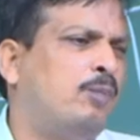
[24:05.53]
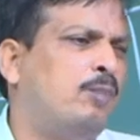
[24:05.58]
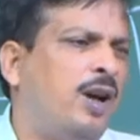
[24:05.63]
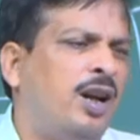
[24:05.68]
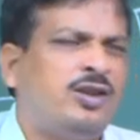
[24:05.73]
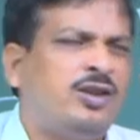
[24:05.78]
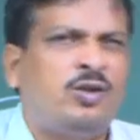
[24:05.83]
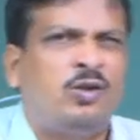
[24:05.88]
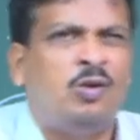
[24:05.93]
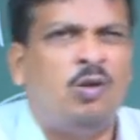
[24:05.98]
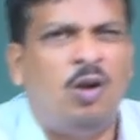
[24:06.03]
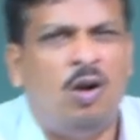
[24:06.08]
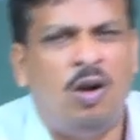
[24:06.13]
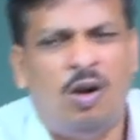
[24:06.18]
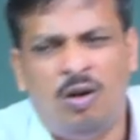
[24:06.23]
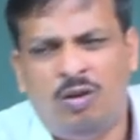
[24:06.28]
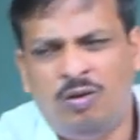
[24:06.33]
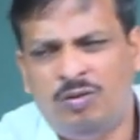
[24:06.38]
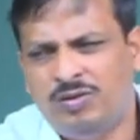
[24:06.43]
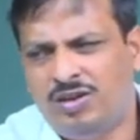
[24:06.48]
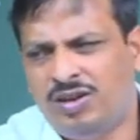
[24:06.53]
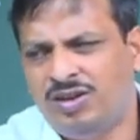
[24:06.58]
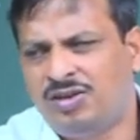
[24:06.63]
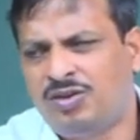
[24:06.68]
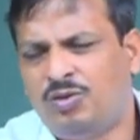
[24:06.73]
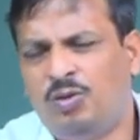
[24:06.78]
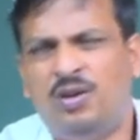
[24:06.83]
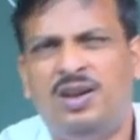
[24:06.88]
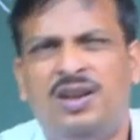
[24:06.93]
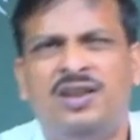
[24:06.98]
first row the
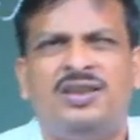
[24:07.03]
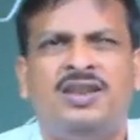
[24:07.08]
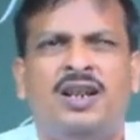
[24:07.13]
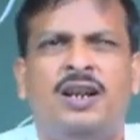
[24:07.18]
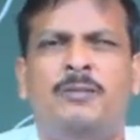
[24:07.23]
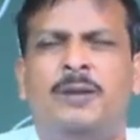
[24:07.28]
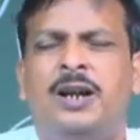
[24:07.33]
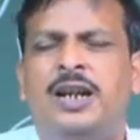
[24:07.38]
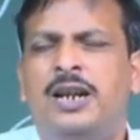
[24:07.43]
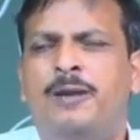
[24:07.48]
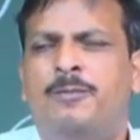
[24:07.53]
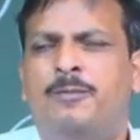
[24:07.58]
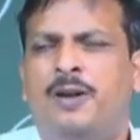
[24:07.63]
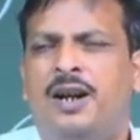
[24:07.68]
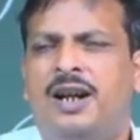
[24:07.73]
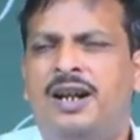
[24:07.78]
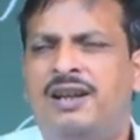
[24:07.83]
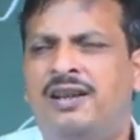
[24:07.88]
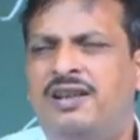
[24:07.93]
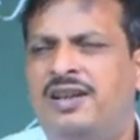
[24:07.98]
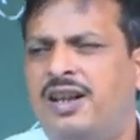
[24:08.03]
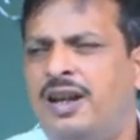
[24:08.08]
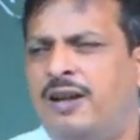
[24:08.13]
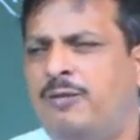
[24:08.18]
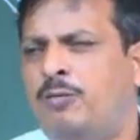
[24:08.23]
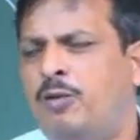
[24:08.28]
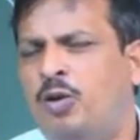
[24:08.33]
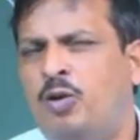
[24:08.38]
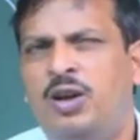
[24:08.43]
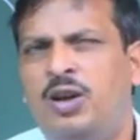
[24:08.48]
students are very bright, they are
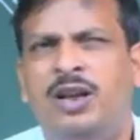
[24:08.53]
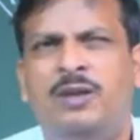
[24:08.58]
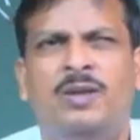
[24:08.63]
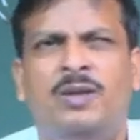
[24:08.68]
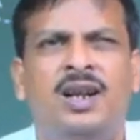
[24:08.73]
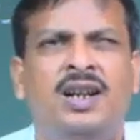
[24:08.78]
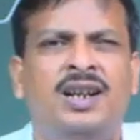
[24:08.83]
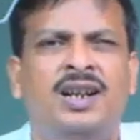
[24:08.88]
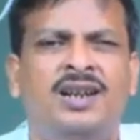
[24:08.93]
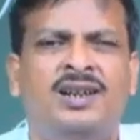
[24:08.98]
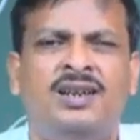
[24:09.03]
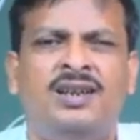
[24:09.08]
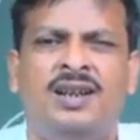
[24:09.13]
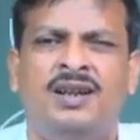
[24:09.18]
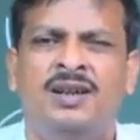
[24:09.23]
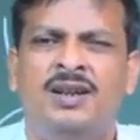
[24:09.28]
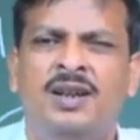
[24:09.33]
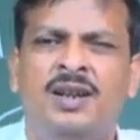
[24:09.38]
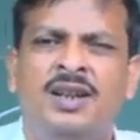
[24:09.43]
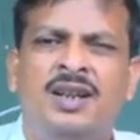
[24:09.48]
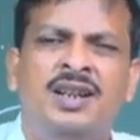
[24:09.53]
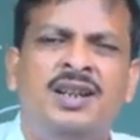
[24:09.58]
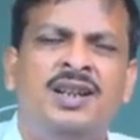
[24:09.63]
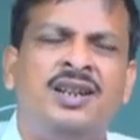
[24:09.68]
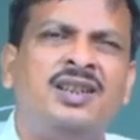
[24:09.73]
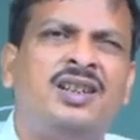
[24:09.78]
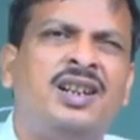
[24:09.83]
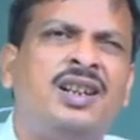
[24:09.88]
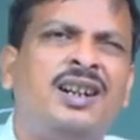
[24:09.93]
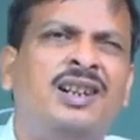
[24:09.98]
following my lecture,
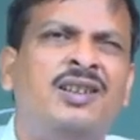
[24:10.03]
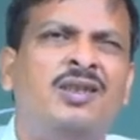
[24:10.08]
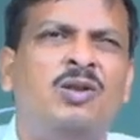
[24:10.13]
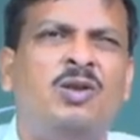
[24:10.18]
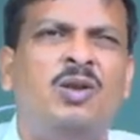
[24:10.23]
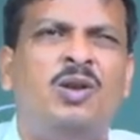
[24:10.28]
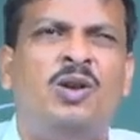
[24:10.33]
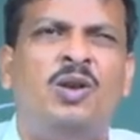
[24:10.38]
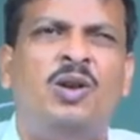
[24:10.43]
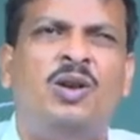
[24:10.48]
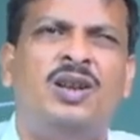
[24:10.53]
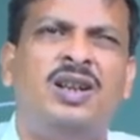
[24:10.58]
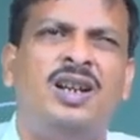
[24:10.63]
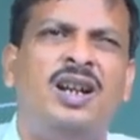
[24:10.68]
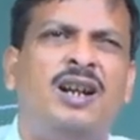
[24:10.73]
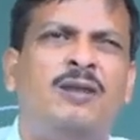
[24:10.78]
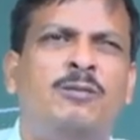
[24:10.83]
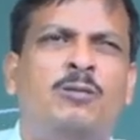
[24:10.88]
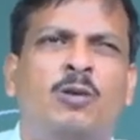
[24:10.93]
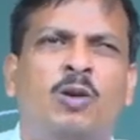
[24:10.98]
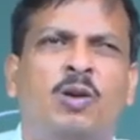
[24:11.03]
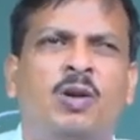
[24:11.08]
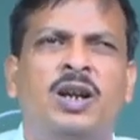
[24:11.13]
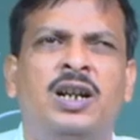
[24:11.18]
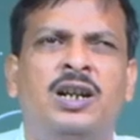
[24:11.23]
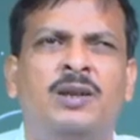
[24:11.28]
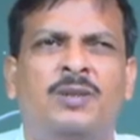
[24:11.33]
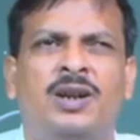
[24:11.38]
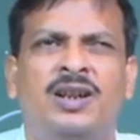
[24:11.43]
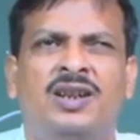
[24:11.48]
second row they are
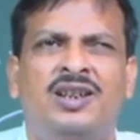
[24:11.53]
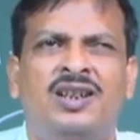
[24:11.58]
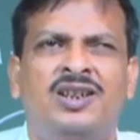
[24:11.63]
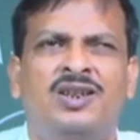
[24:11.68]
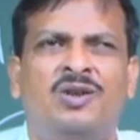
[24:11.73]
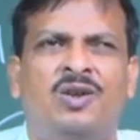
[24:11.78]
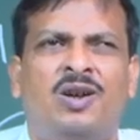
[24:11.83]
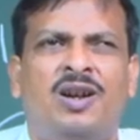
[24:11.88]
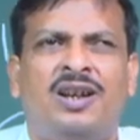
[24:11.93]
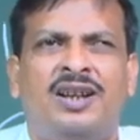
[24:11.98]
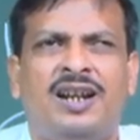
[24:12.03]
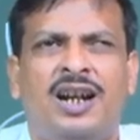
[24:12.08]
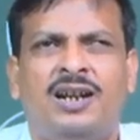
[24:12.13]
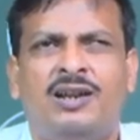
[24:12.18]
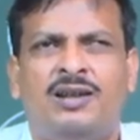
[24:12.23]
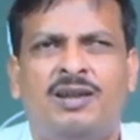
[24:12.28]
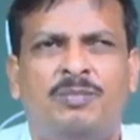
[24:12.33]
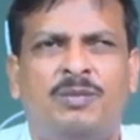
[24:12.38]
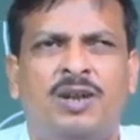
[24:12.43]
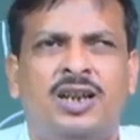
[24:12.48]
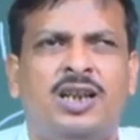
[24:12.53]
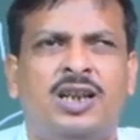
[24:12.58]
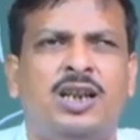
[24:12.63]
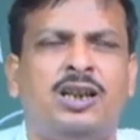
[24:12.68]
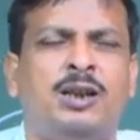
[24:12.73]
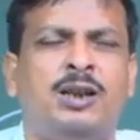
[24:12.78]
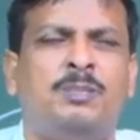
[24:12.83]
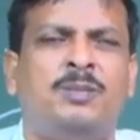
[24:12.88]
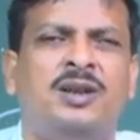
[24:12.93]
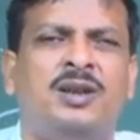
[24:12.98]
following, but it is not that much
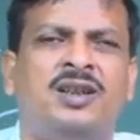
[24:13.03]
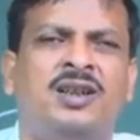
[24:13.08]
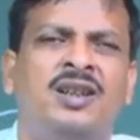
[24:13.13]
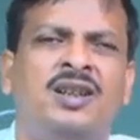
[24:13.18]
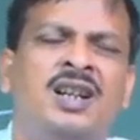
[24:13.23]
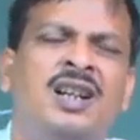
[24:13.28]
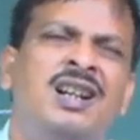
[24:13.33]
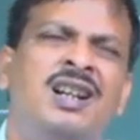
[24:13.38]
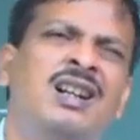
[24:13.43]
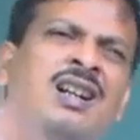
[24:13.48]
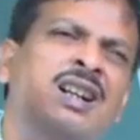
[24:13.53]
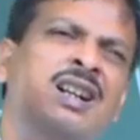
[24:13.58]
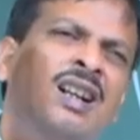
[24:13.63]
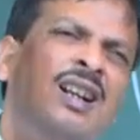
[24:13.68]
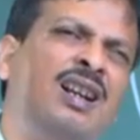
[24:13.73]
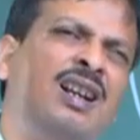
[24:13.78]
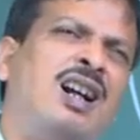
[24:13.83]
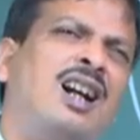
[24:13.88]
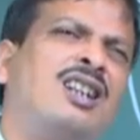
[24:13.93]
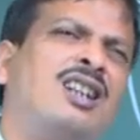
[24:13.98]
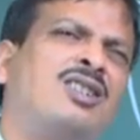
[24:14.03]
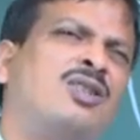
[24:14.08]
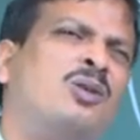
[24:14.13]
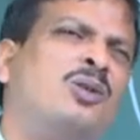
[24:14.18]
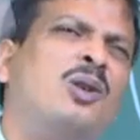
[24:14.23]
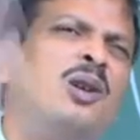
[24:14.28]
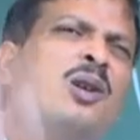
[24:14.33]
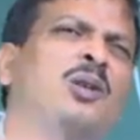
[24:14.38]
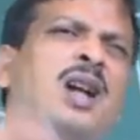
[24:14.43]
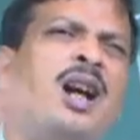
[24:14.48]
acceptation, last
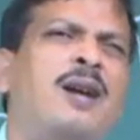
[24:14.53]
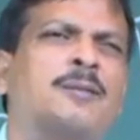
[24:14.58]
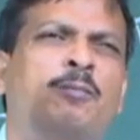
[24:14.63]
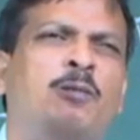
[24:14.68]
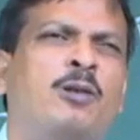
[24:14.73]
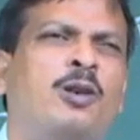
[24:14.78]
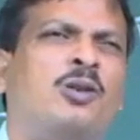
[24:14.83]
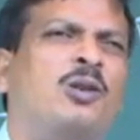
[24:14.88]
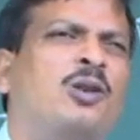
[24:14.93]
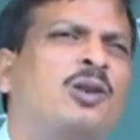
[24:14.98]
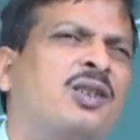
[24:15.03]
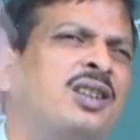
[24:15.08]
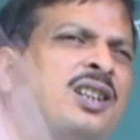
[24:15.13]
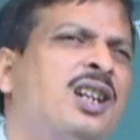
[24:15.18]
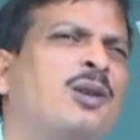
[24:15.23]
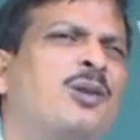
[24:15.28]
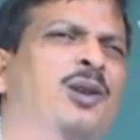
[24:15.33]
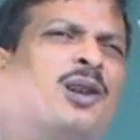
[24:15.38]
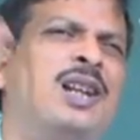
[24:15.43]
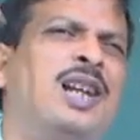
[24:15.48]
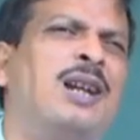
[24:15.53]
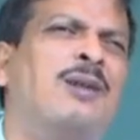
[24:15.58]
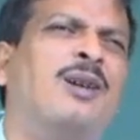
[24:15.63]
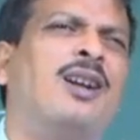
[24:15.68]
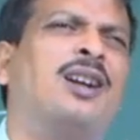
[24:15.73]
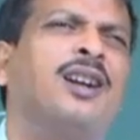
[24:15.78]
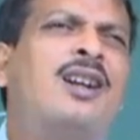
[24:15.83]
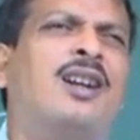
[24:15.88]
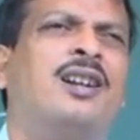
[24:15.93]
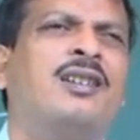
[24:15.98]
row I have forgot, they will never
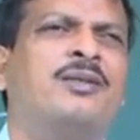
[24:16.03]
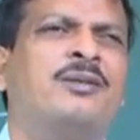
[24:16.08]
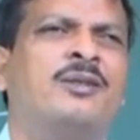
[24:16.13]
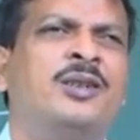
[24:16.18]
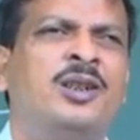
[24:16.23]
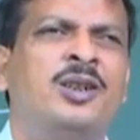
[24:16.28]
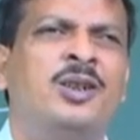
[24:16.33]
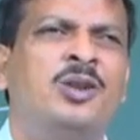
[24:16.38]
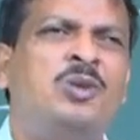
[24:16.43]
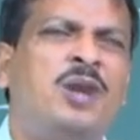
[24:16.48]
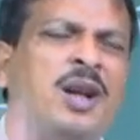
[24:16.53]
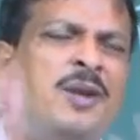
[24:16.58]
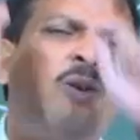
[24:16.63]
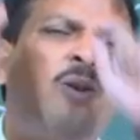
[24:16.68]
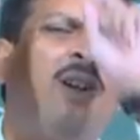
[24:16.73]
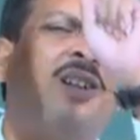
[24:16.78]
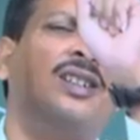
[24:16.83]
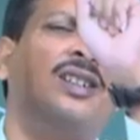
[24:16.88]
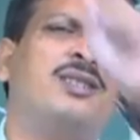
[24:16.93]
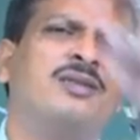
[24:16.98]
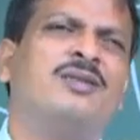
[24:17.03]
learn. So, I am not